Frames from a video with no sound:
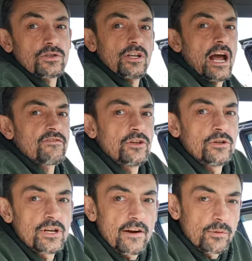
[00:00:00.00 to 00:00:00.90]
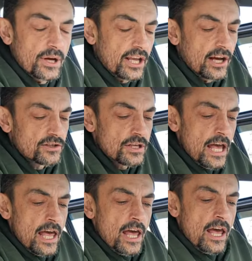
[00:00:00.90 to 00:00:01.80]
Good afternoon to everybody else.
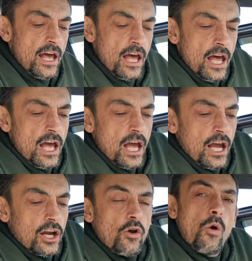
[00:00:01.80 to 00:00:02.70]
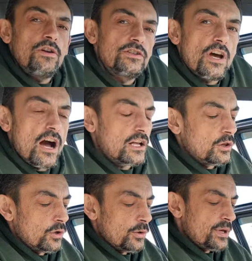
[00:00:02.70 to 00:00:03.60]
Going to talk a
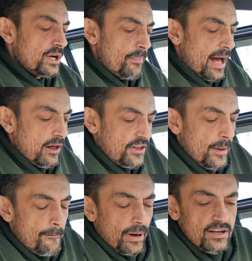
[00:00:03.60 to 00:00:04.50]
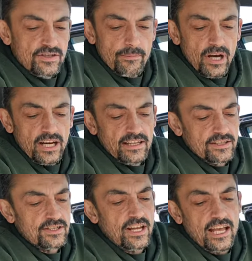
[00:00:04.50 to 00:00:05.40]
little bit about the abundance of money in the
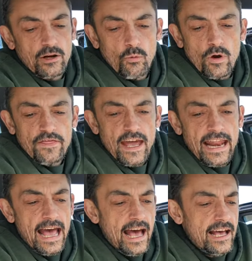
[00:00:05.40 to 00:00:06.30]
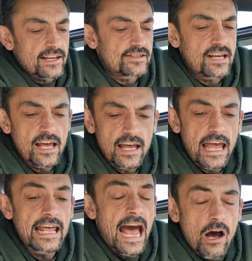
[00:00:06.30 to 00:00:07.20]
state and what that has
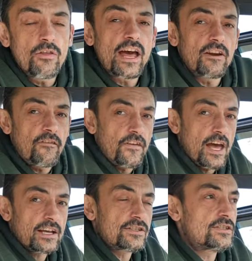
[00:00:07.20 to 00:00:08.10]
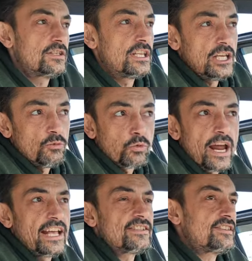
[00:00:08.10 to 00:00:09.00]
and how that affects the
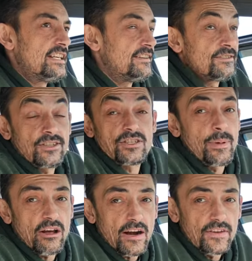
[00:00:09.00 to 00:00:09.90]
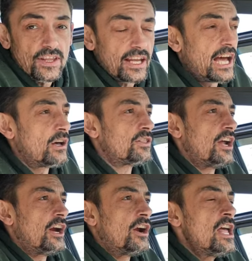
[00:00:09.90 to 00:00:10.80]
rents and just about everything out
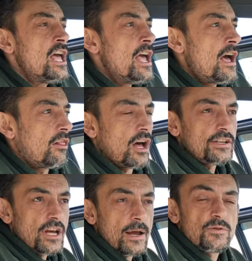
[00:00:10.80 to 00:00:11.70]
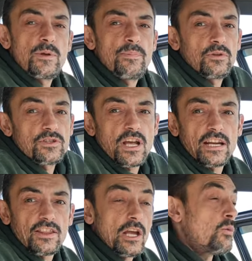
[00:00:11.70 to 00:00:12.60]
there. A lot of times people just kind
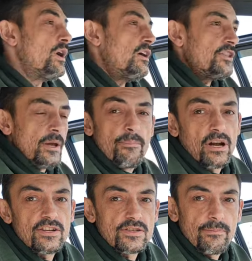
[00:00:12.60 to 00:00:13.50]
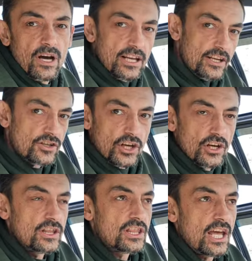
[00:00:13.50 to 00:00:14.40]
of think, well, the abundance of money is a
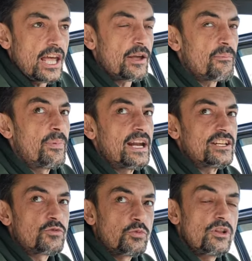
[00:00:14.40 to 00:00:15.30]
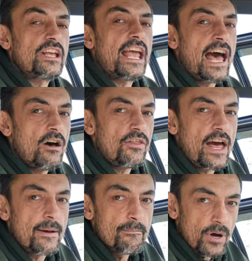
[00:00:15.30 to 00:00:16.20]
good thing, but it's really how
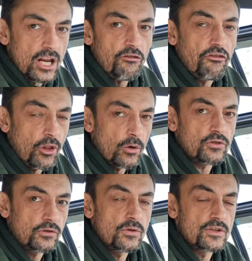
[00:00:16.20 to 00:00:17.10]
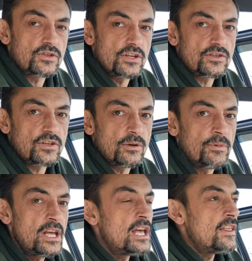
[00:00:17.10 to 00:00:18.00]
that money flows through the system
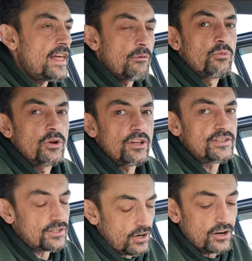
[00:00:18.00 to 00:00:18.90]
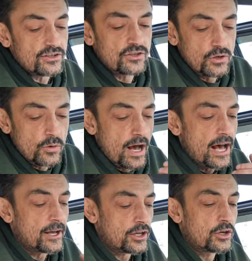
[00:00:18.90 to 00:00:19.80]
that really starts to
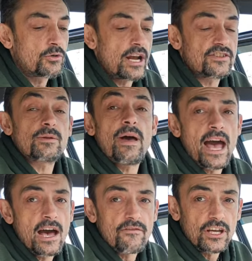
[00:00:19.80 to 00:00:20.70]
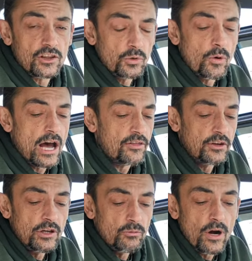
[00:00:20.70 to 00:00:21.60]
uh, create some havoc throughout
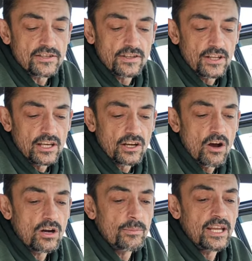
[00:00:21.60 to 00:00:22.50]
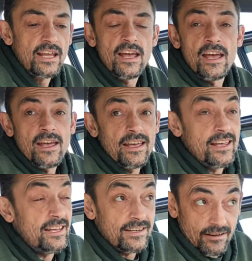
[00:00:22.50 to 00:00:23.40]
the rest of the economy
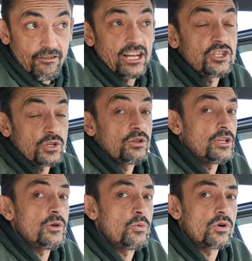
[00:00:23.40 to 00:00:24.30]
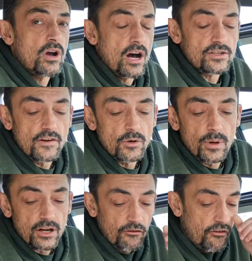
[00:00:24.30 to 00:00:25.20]
and eventually will cause
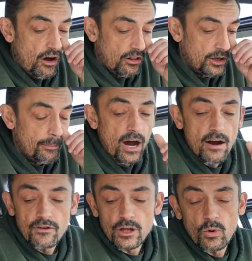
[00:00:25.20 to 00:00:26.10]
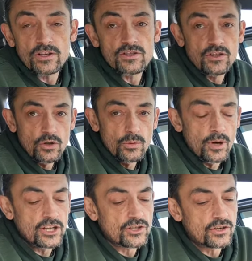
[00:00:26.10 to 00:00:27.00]
everybody to fall into poverty once the new
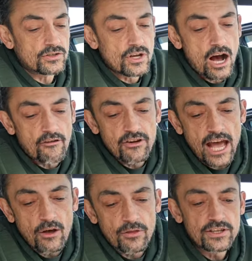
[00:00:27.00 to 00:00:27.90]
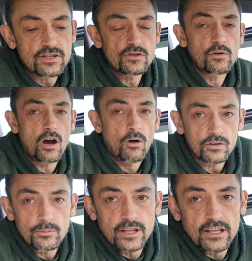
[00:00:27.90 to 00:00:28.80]
money turns off. Now, this is
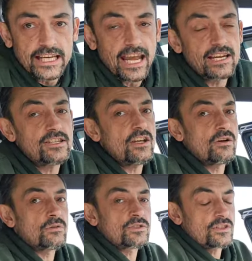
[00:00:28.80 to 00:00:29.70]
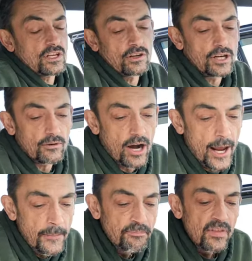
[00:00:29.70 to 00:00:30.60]
ultimately Cantillon's theory,
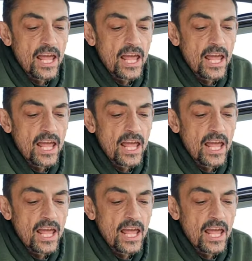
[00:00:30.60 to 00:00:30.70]
right?